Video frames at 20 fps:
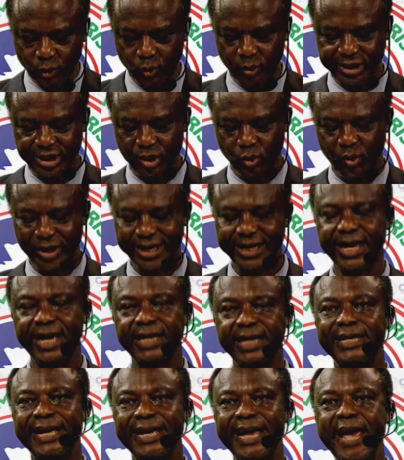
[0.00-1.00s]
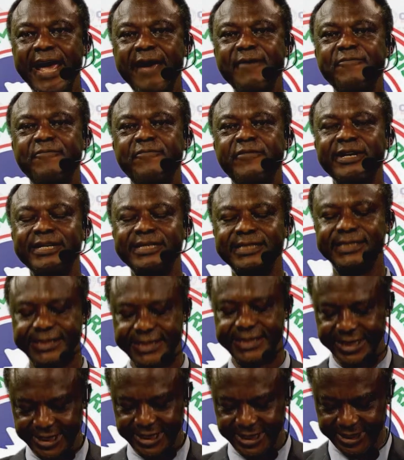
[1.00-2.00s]
the wicked every
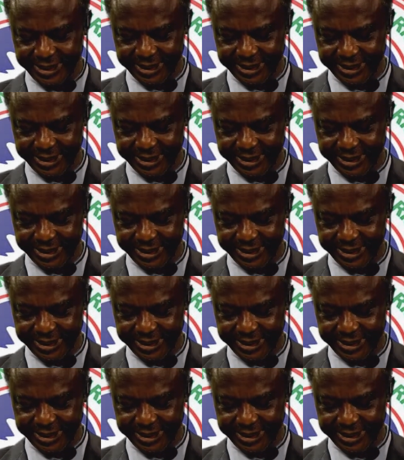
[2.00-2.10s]
day.